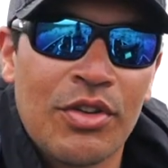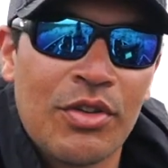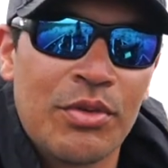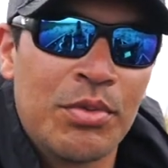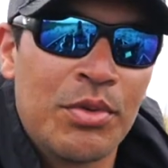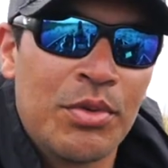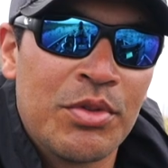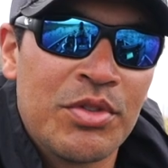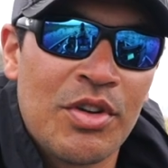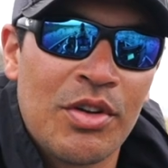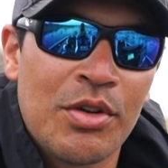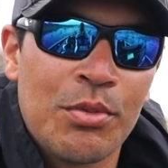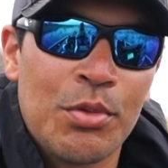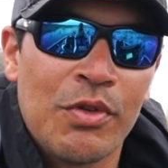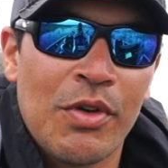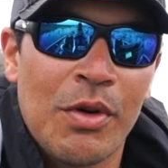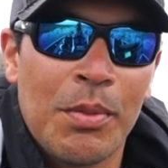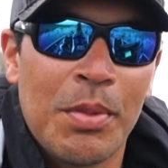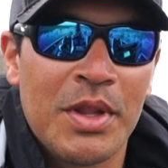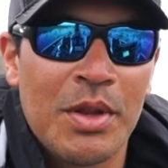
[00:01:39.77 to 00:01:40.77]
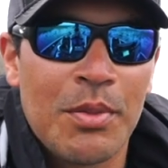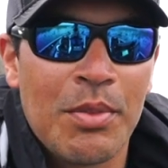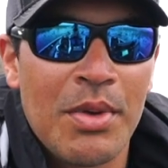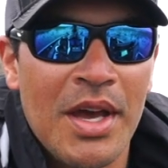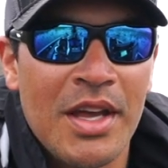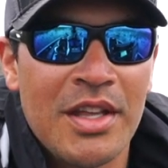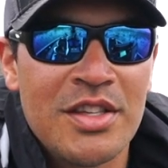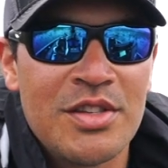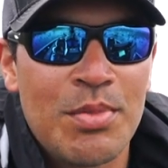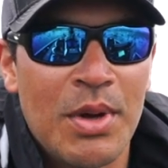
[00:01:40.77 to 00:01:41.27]
They're starting to move up on the
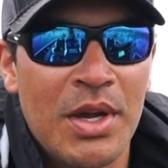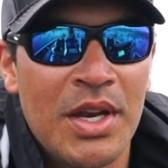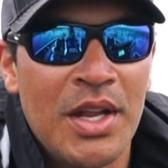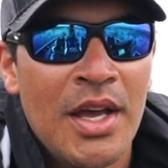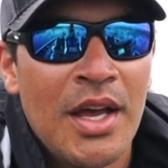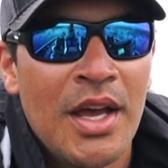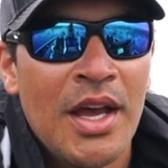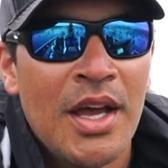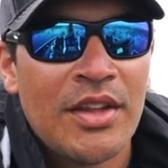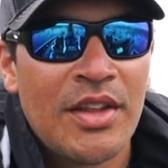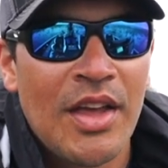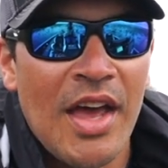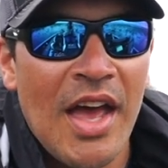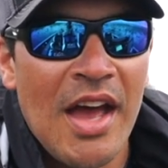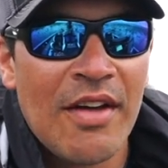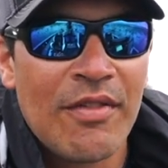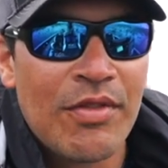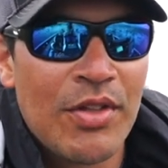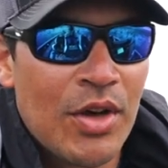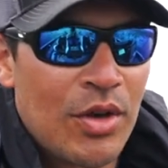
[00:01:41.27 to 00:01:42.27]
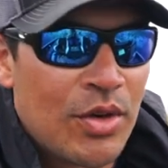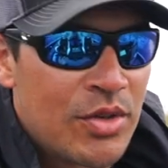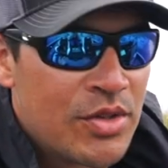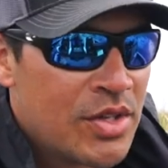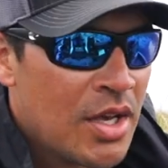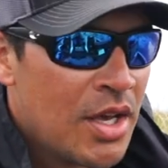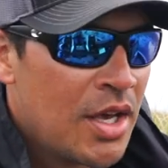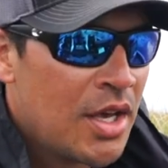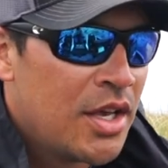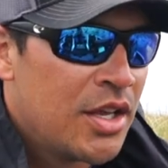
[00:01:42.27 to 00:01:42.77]
beds, but to have
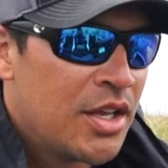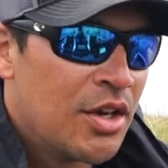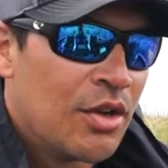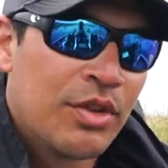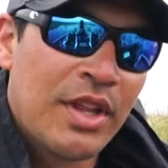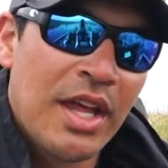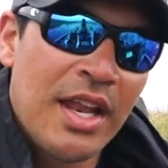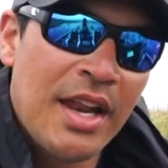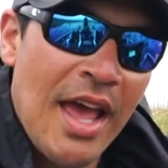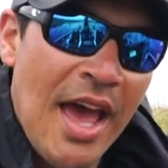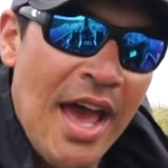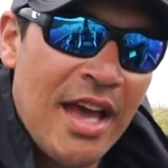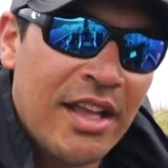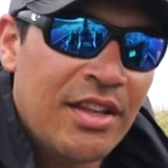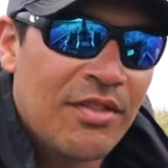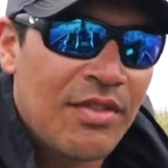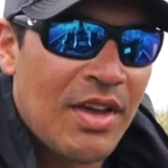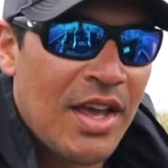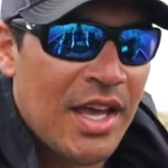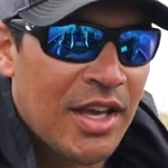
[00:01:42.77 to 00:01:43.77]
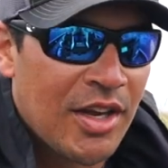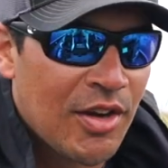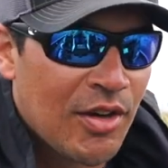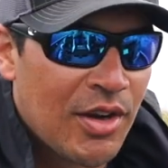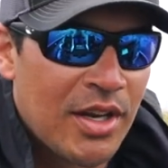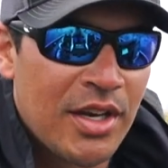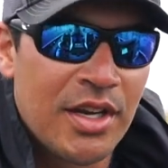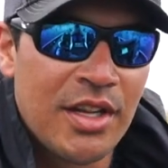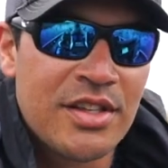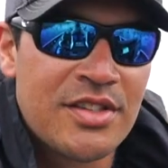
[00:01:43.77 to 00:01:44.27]
those, you know, that active
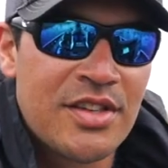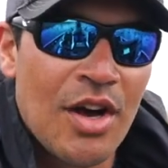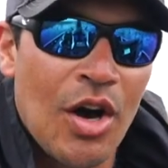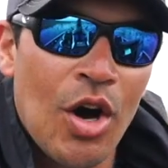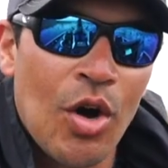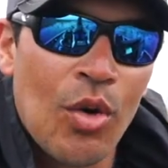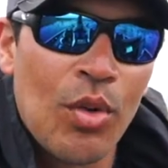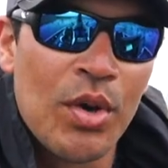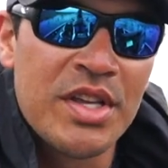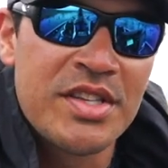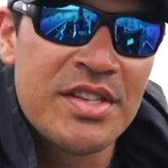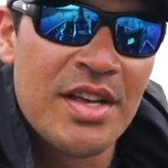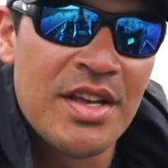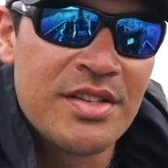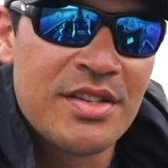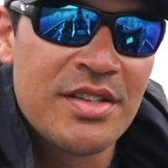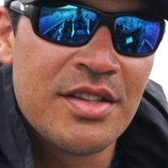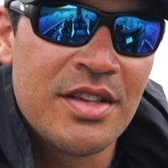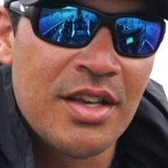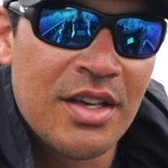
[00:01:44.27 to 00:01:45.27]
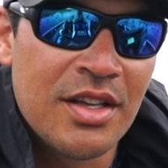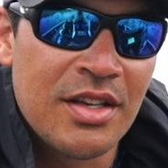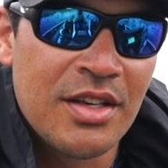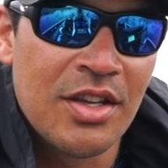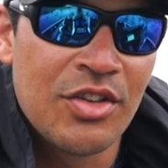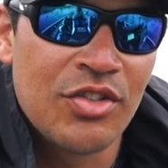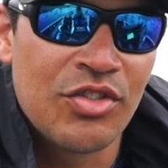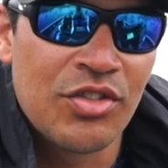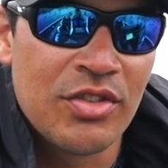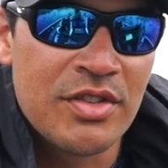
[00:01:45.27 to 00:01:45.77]
anchoring, it's always sensing the
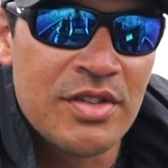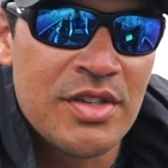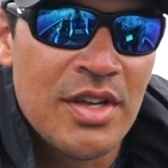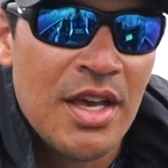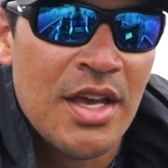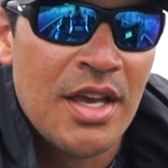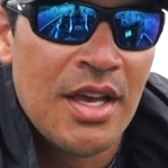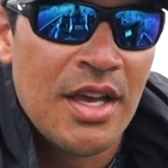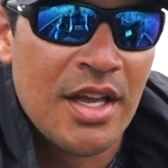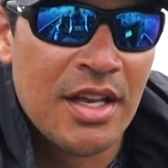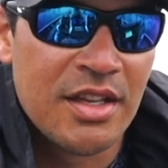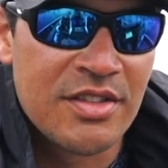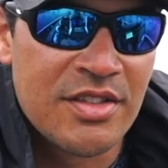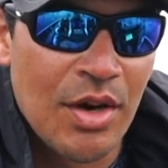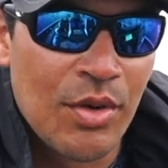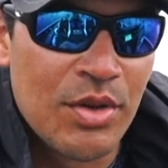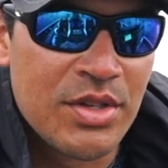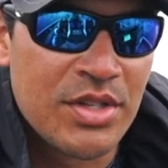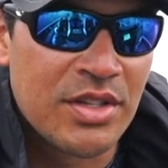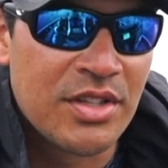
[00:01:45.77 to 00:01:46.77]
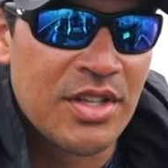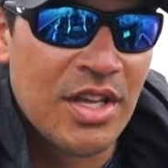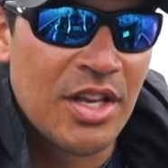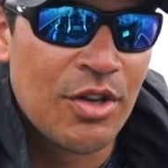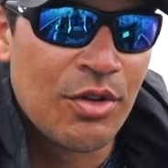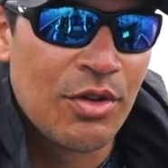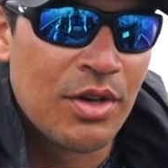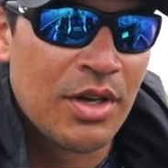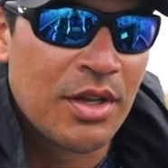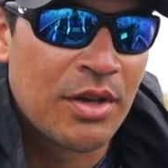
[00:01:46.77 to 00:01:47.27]
conditions, and it's always
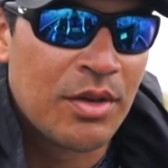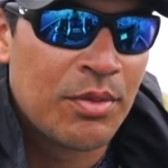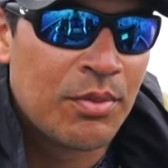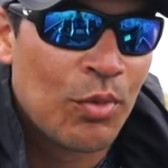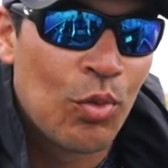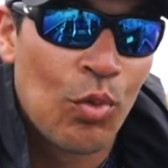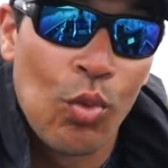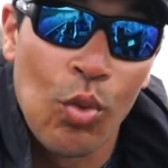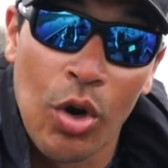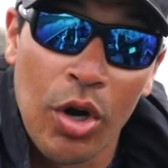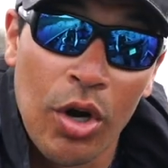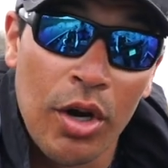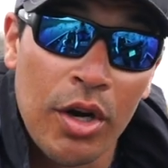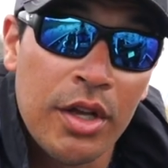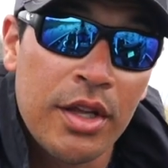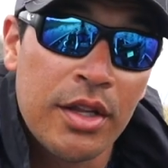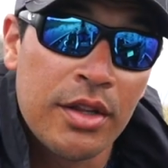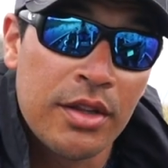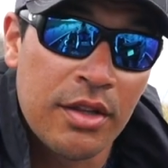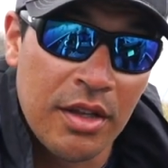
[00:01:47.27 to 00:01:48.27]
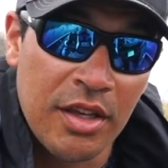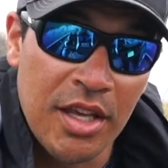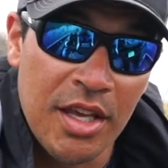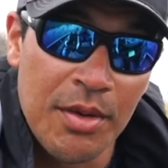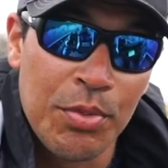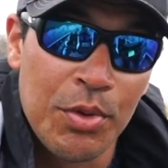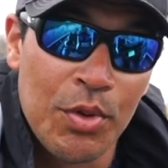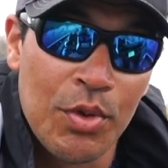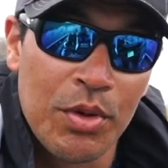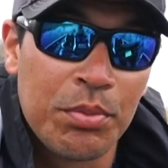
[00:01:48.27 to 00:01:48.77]
continuing to work to
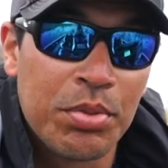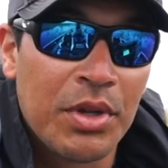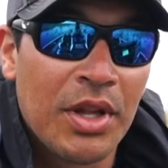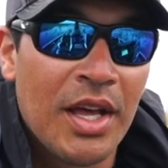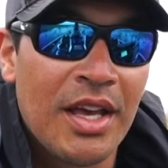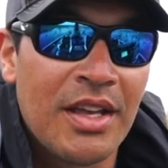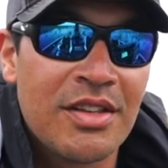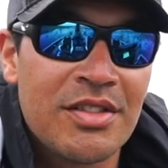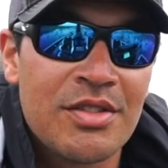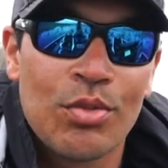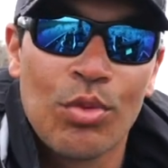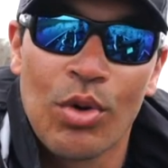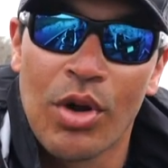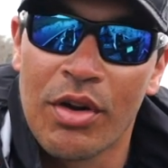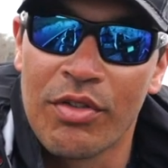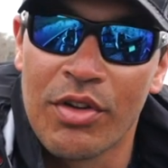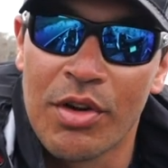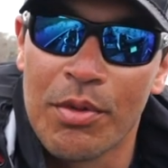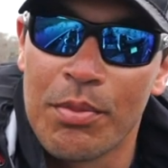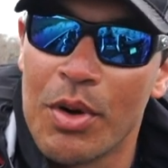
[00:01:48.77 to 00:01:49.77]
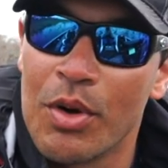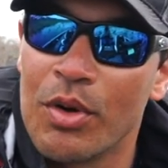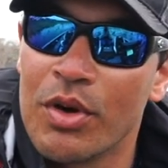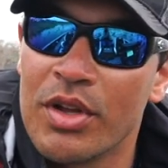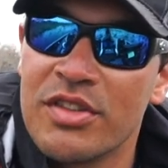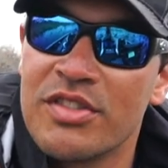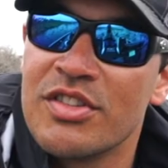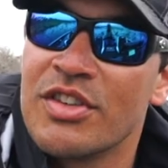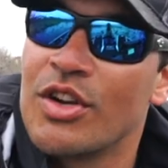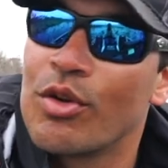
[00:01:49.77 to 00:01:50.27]
keep you in place wherever your boat
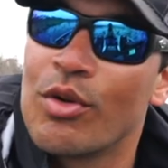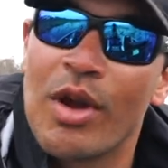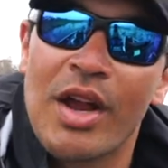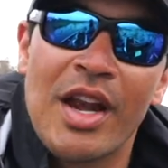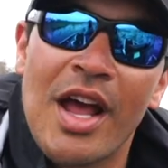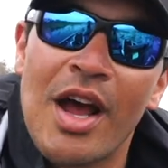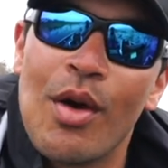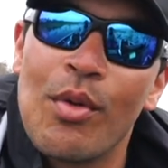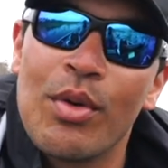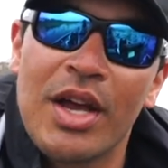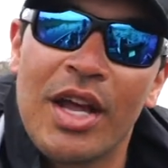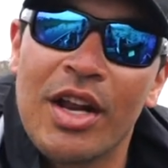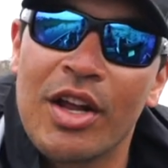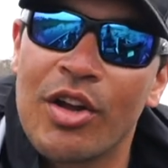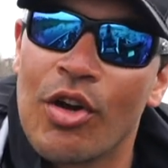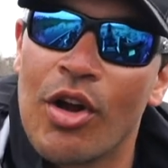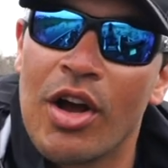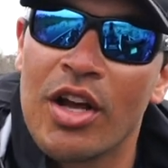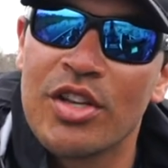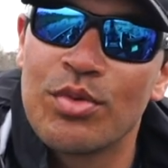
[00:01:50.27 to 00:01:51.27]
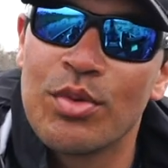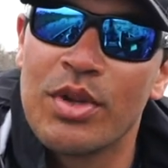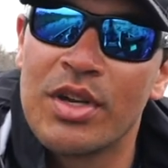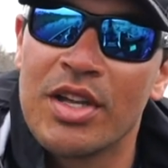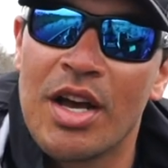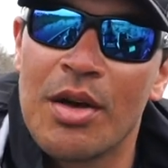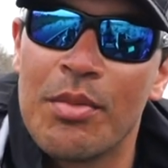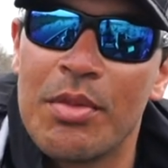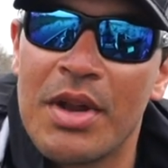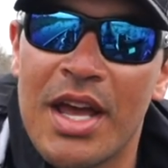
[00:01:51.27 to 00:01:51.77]
is. You know, right now we got a crosswind
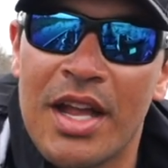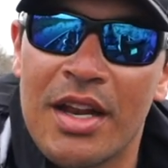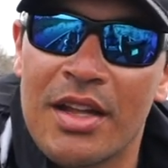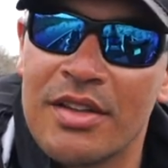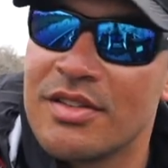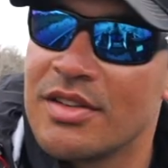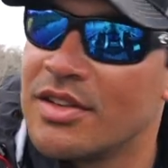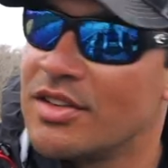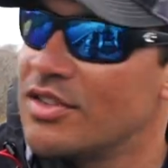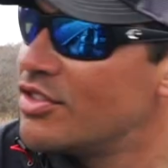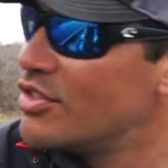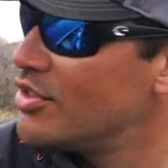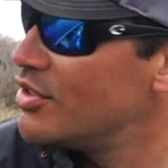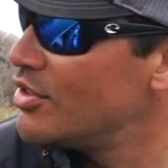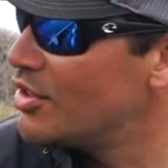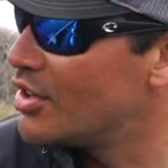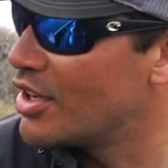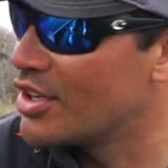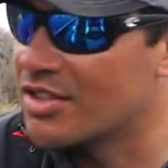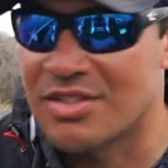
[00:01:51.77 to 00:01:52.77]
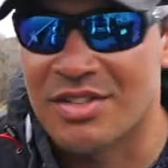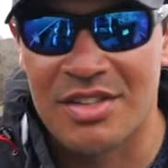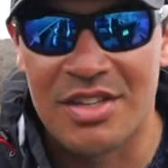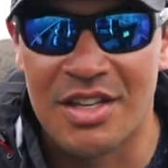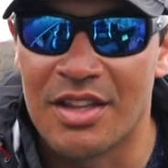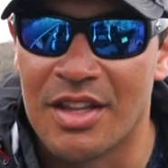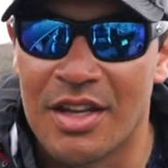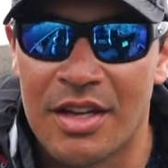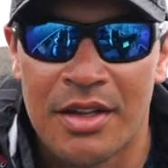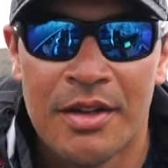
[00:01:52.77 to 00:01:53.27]
coming at us, and as you guys can
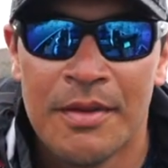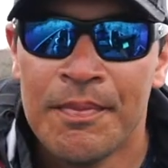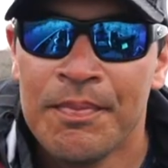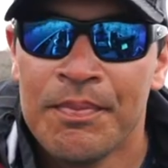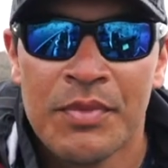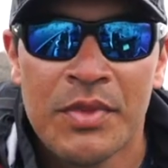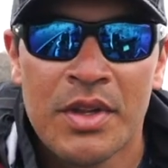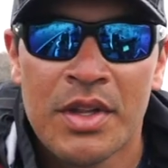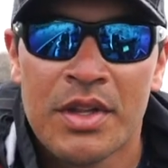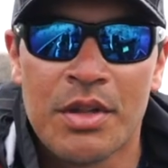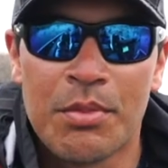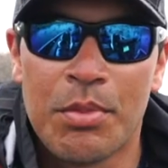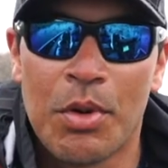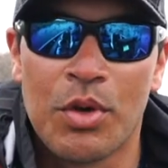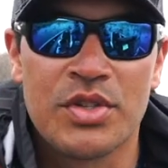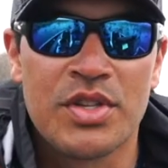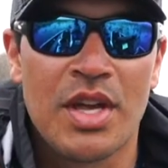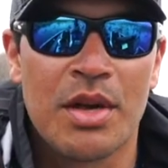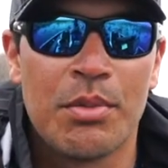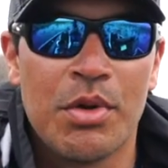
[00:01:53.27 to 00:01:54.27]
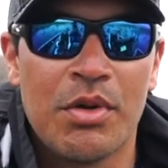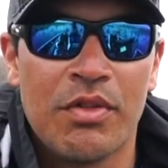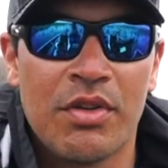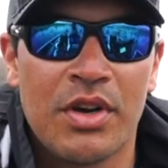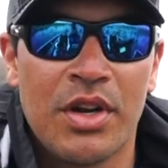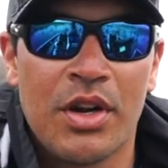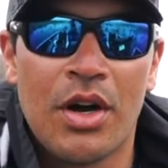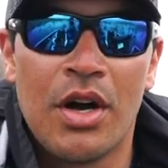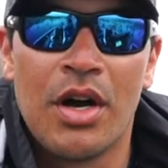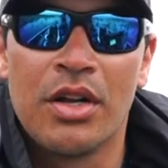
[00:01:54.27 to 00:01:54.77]
see, the boat's not
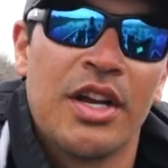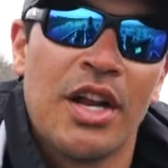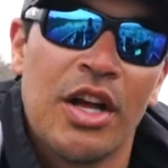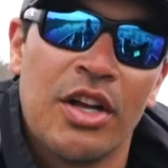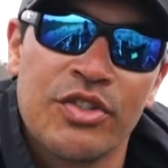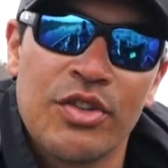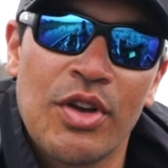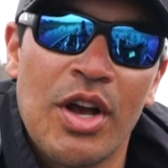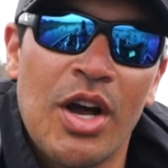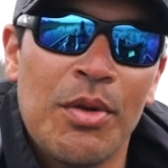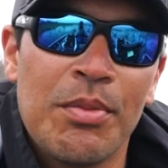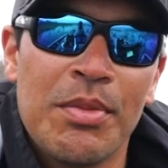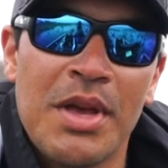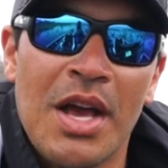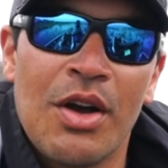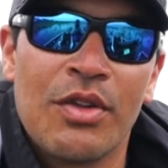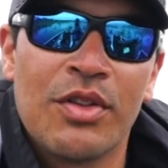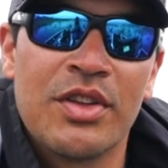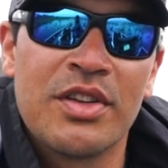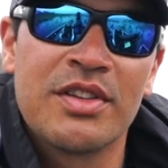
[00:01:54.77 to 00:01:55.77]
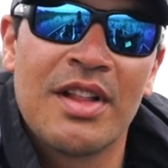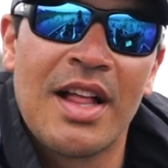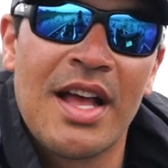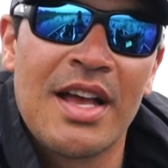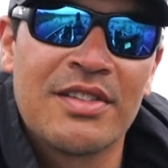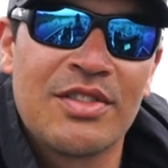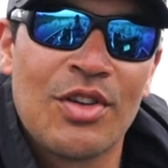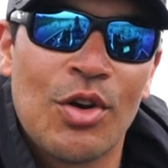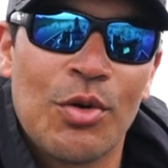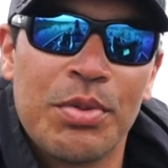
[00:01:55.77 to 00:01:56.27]
moving at all. It also helped me out in this
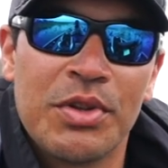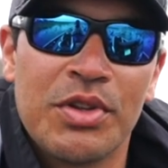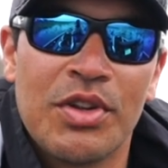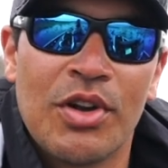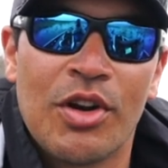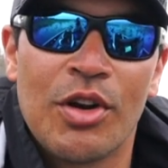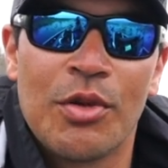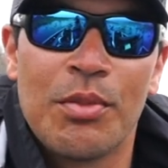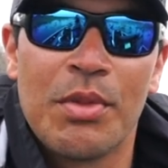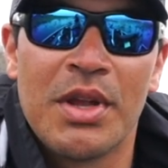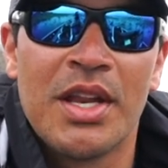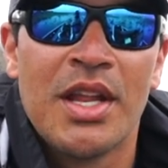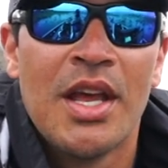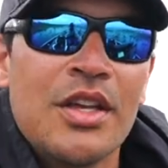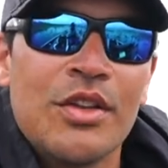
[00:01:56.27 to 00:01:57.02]
last open tournament.